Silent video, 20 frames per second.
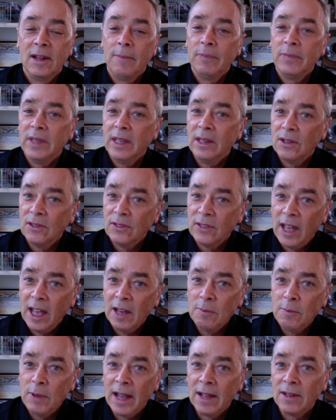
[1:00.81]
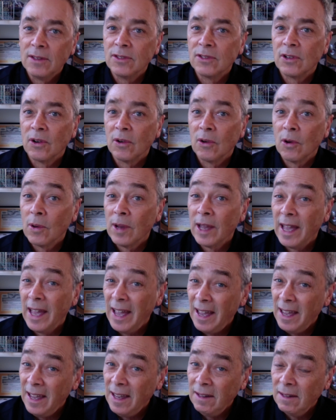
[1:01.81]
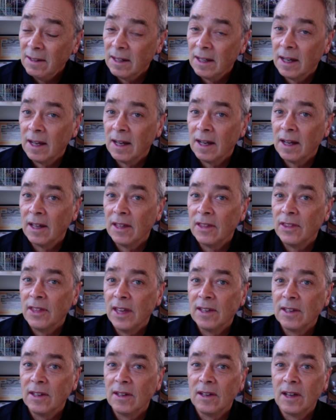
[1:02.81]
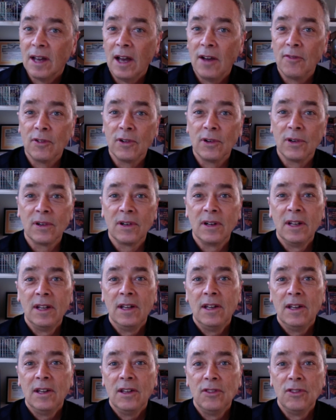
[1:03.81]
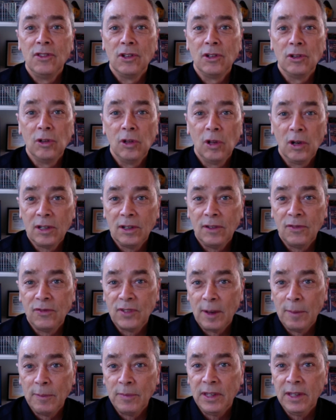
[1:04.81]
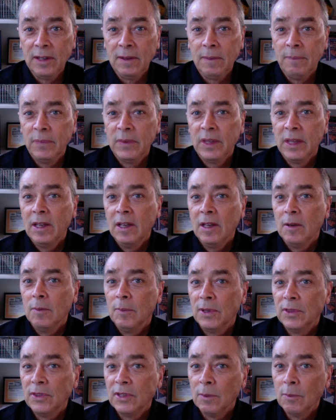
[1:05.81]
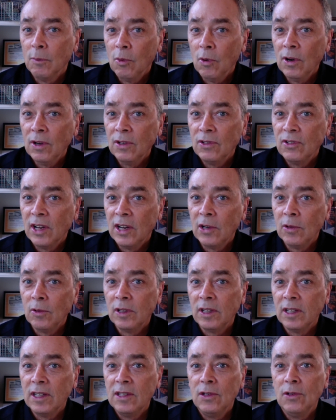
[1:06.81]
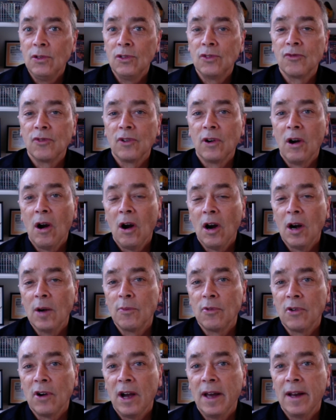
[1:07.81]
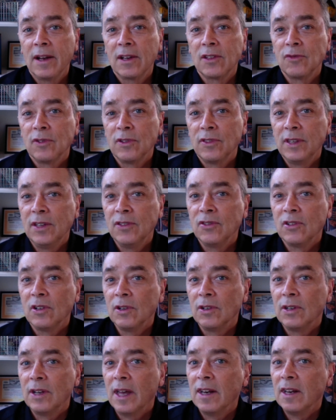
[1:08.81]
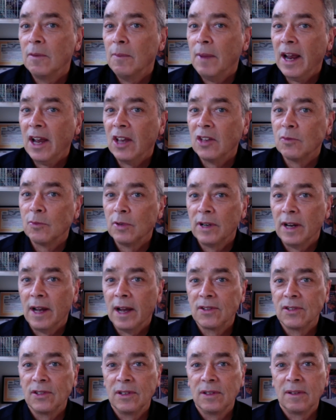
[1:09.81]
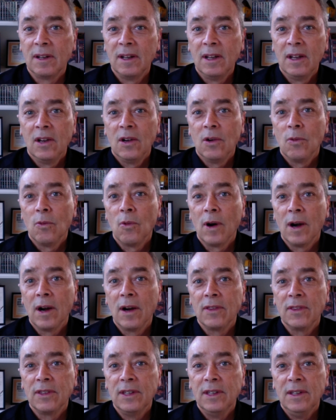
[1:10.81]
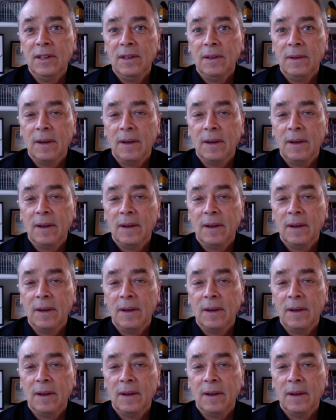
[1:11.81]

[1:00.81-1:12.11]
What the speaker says: And design patents are okay. They can cover the look of something, but they're more generally used for hard products, for things that are done in mass production, where the